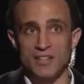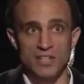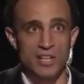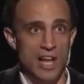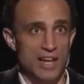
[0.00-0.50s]

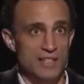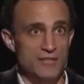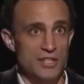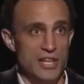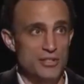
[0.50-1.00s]
declined the
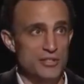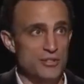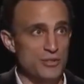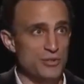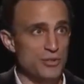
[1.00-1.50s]
invitation
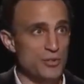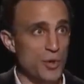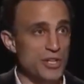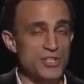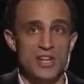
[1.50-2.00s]
to
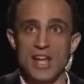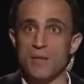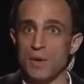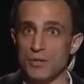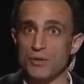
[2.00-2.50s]
join us today,
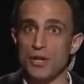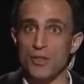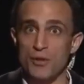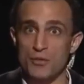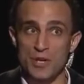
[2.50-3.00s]
but you're the
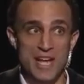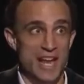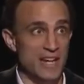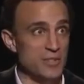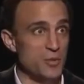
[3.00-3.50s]
other three
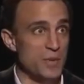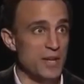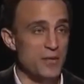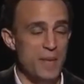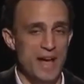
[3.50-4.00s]
candidates who will be
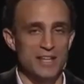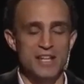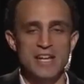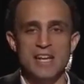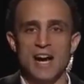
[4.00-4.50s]
on the ballot
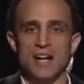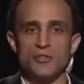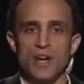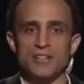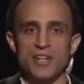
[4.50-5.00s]

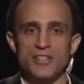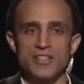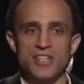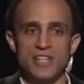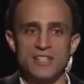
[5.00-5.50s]
trying to
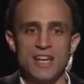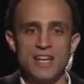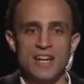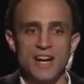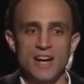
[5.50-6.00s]
unseat
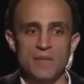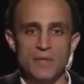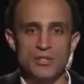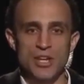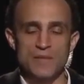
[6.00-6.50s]

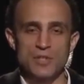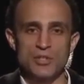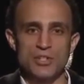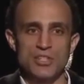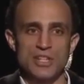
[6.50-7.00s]
Ms. James as
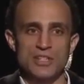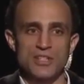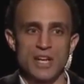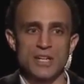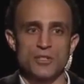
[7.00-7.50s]
she seeks a
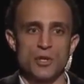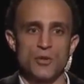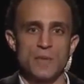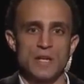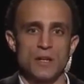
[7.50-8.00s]
second
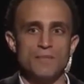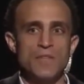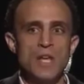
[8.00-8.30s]
term here.